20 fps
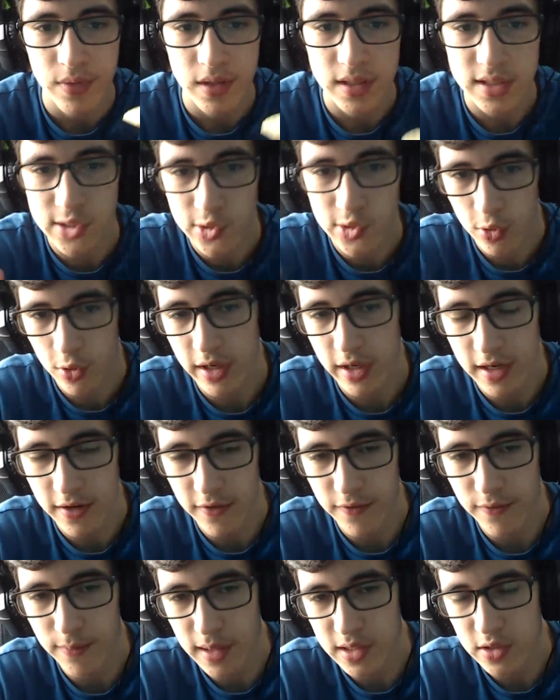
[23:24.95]
story
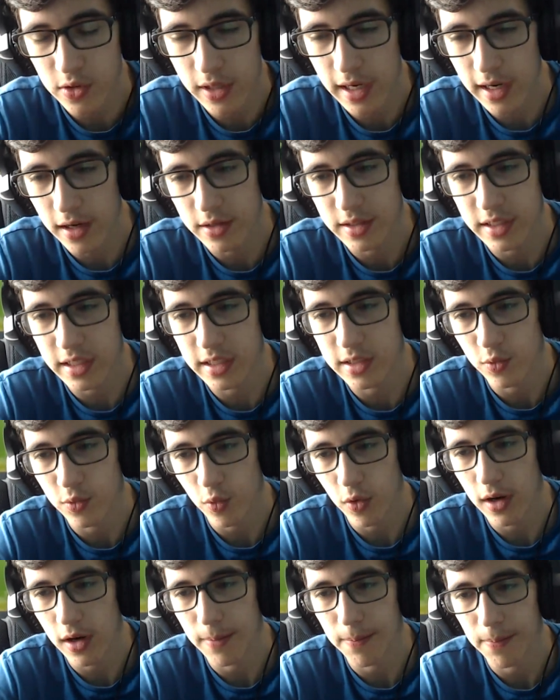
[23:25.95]
of Mesozoic Isle season
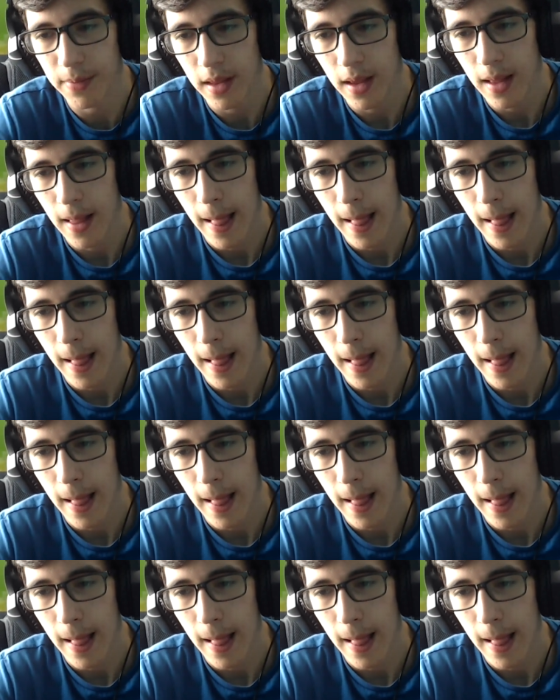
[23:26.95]
1